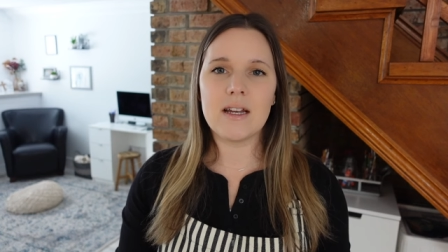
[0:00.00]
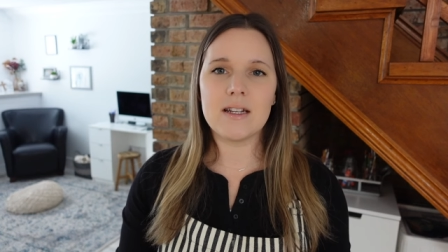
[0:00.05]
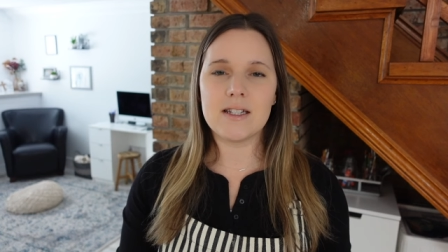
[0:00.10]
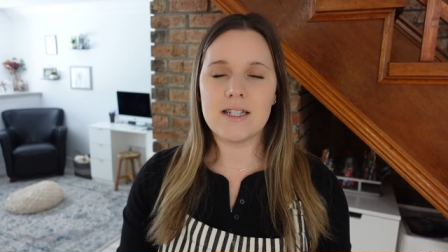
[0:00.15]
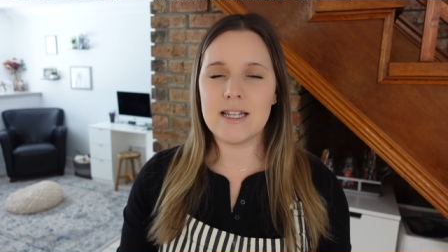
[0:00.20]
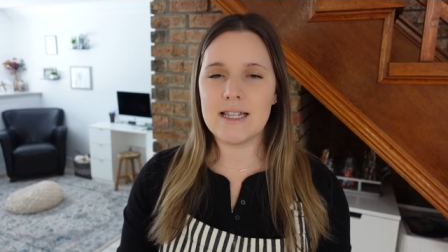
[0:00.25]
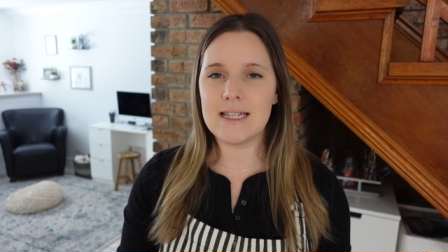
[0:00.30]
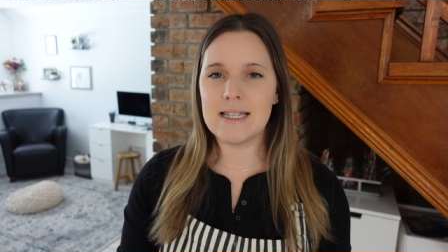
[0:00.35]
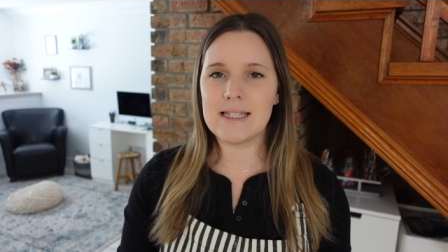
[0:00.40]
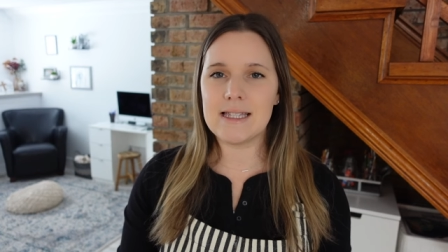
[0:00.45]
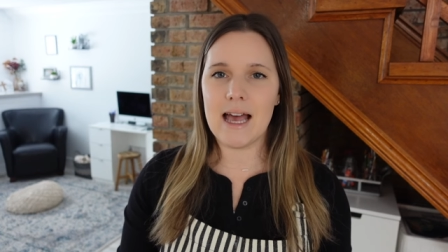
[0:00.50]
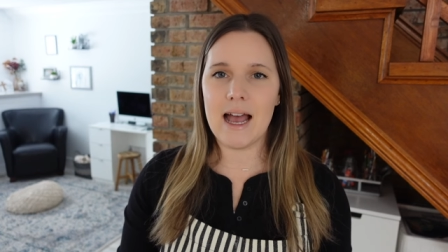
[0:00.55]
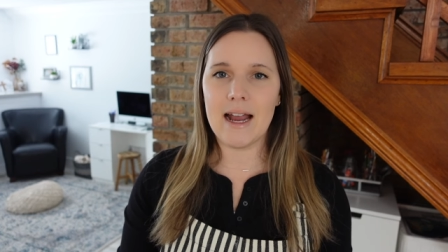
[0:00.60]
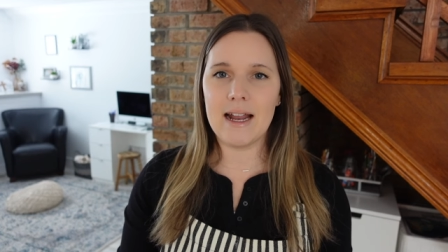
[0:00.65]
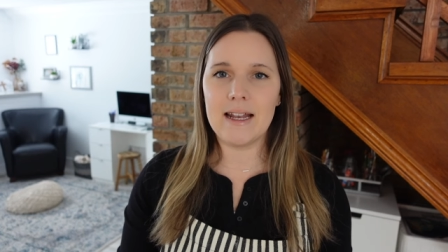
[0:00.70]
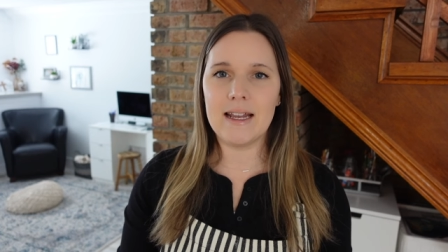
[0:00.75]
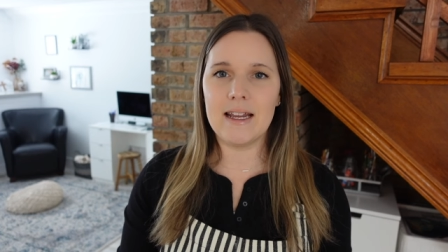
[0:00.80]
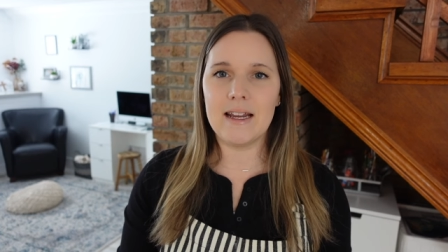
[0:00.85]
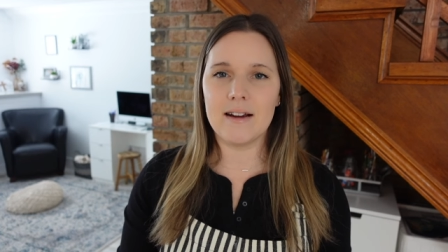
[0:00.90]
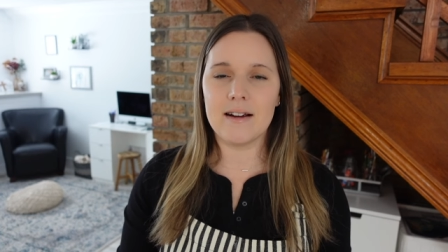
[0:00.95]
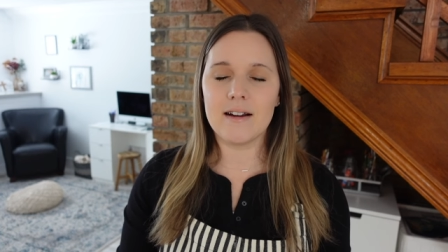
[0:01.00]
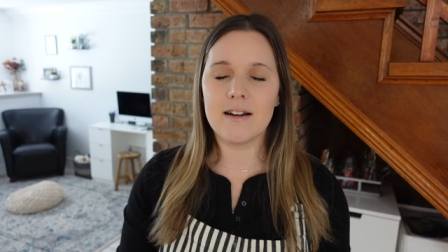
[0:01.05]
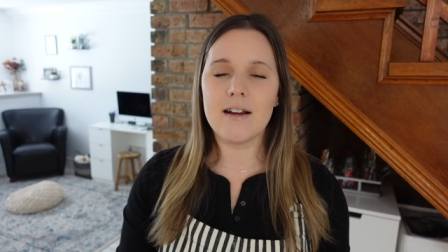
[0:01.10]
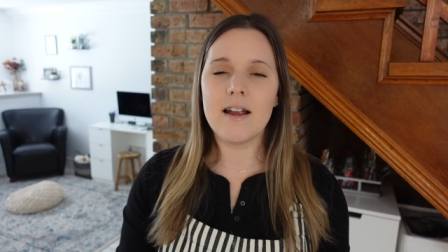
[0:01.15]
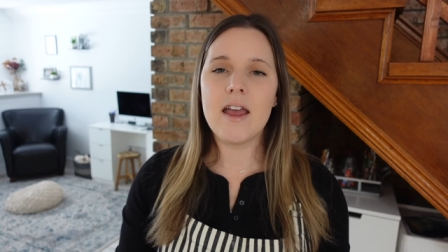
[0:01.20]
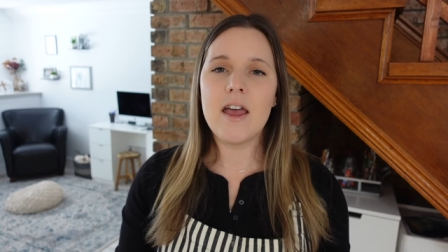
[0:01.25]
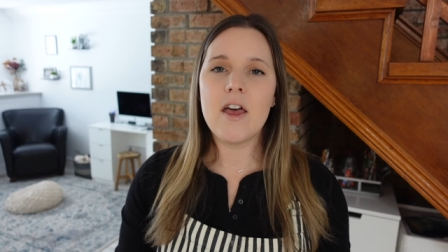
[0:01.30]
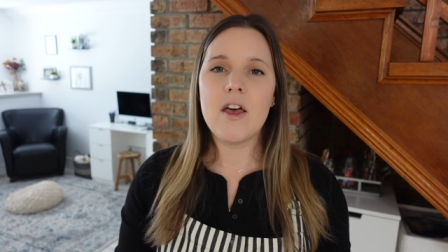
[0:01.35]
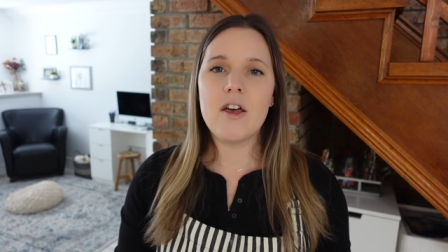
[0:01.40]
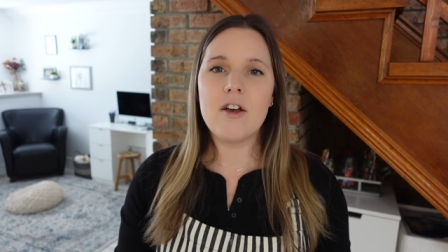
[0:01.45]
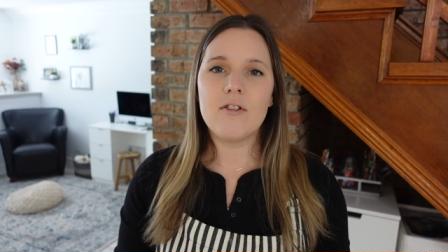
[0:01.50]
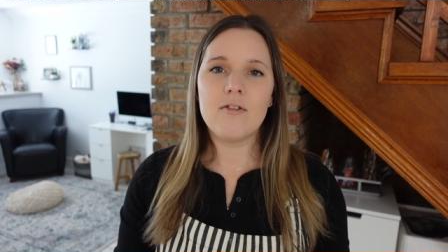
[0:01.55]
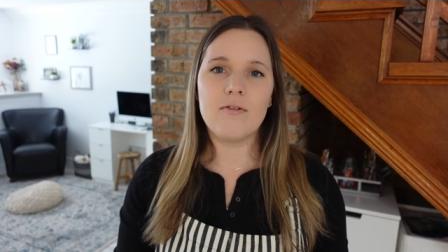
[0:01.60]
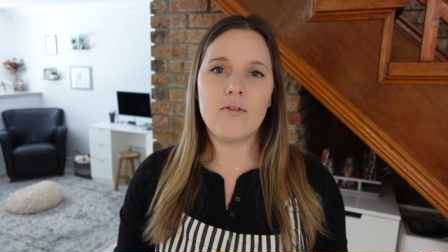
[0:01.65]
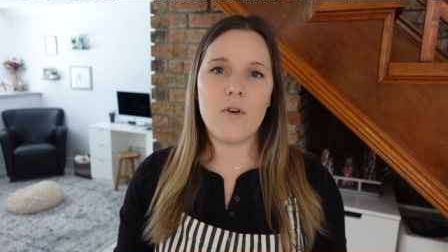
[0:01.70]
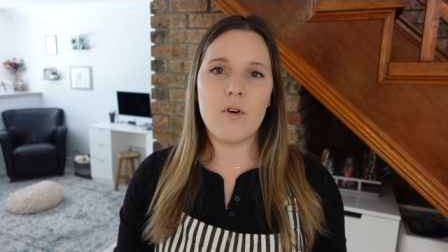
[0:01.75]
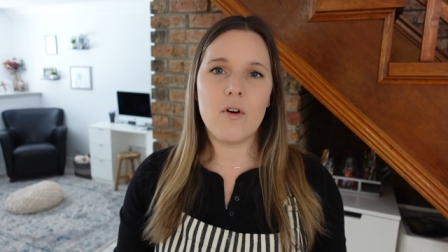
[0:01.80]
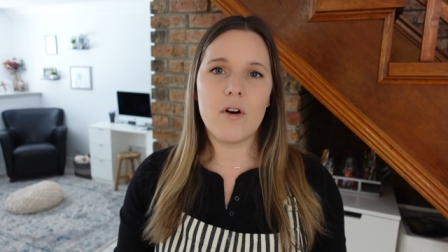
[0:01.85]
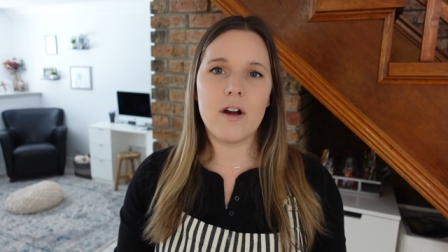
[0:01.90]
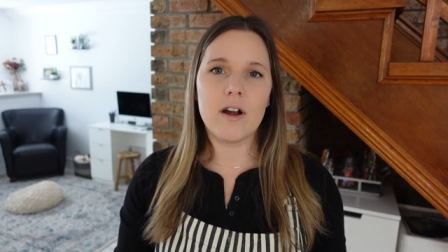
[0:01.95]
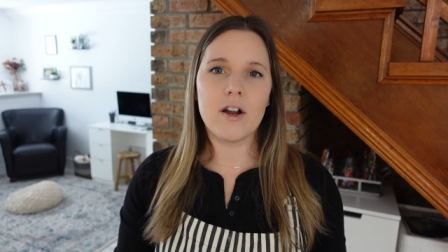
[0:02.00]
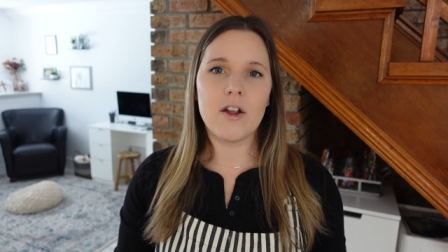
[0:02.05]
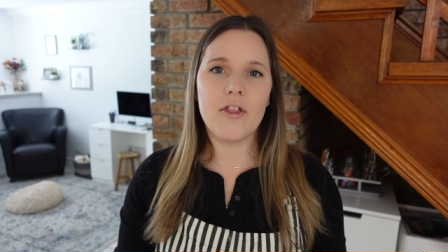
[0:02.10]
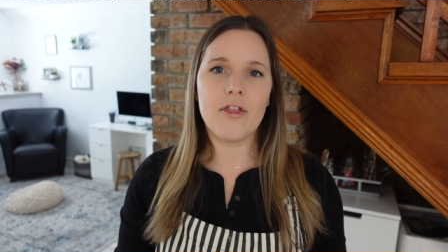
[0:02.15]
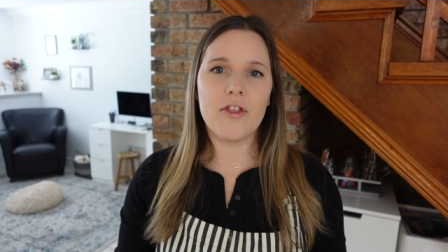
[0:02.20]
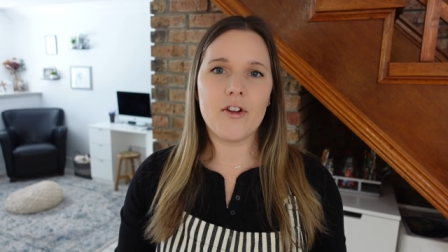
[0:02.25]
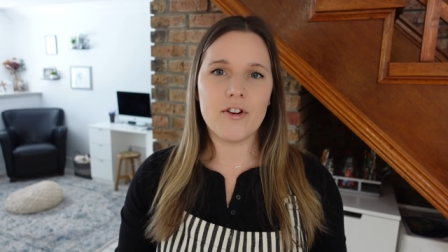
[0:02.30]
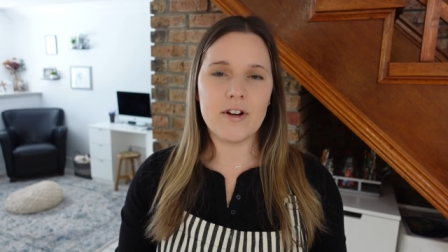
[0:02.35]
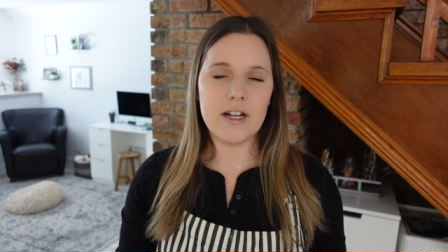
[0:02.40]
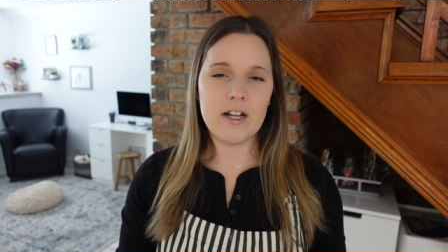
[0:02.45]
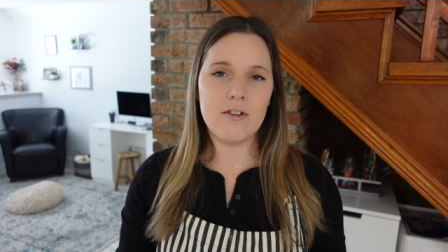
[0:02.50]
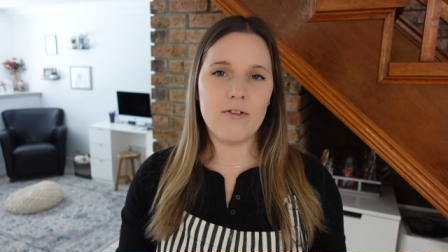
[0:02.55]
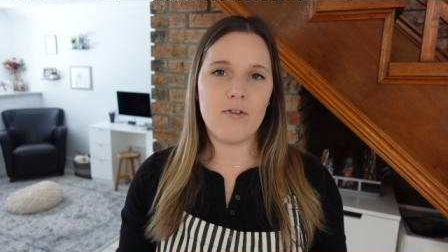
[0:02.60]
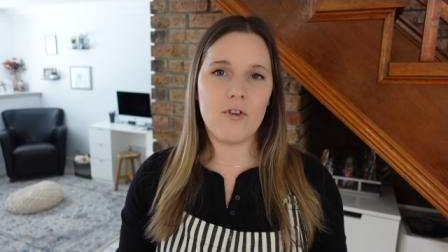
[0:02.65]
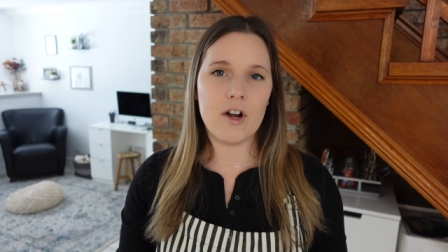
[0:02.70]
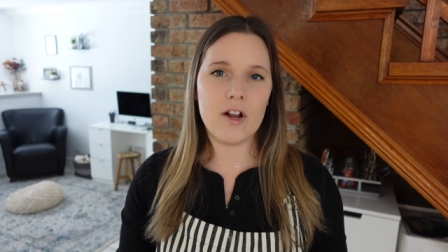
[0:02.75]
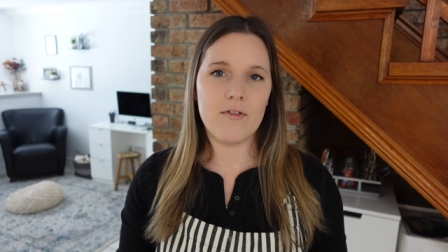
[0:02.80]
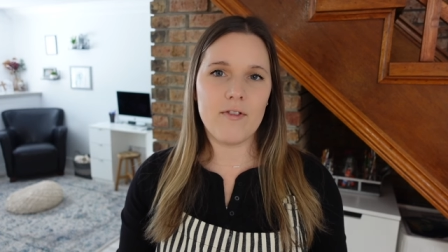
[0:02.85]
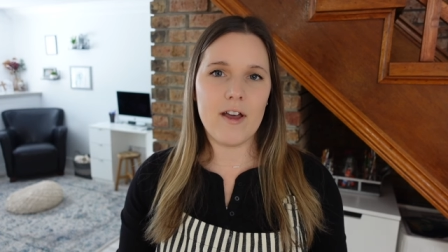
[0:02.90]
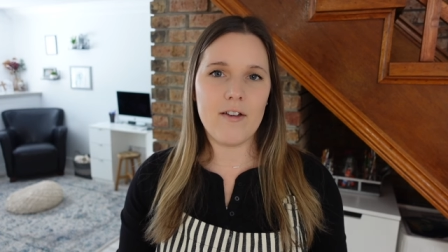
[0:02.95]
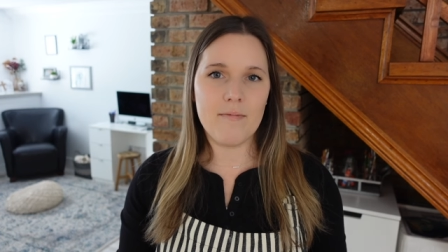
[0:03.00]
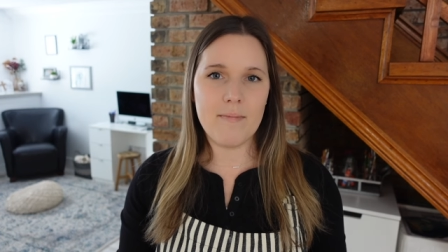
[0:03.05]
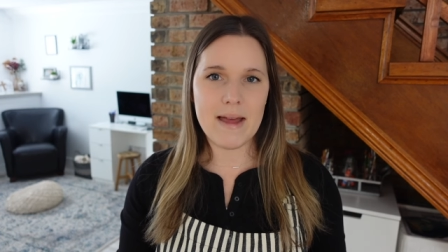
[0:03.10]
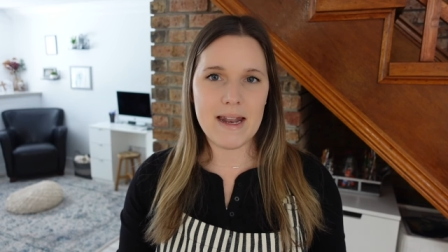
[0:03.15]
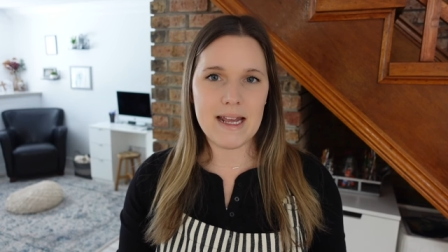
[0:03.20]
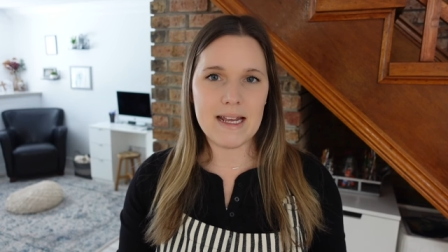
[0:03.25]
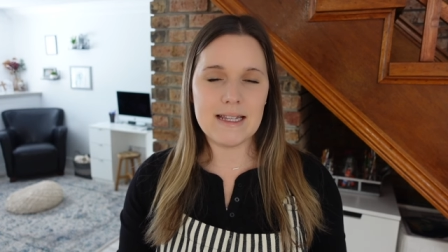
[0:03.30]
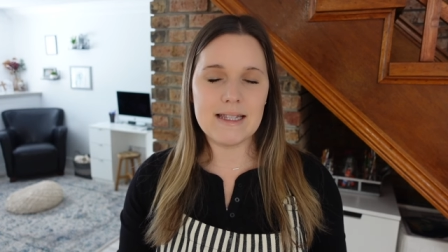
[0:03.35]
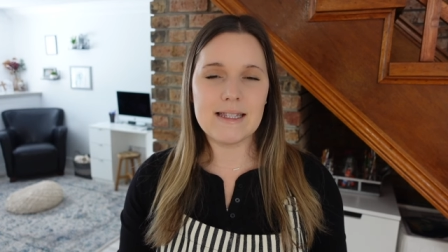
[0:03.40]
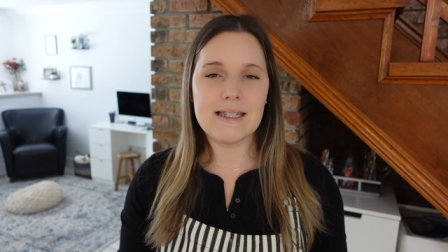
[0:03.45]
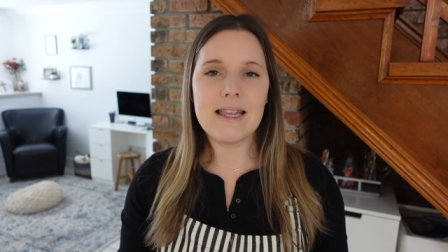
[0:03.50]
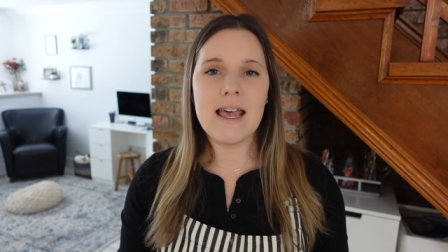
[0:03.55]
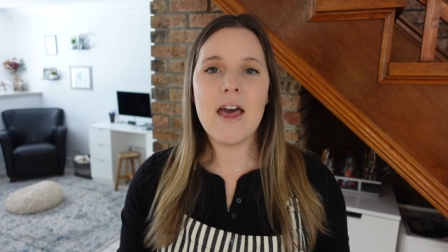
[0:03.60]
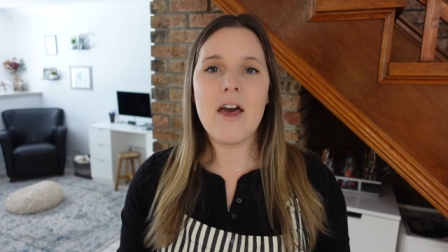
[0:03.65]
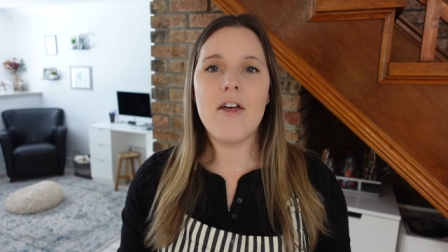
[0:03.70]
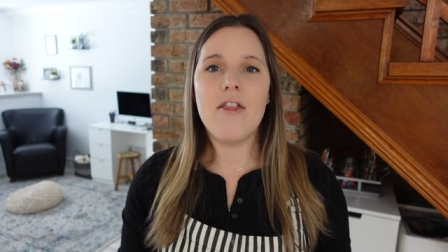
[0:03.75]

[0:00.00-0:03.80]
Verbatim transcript: to the side here for 30 to 45 minutes.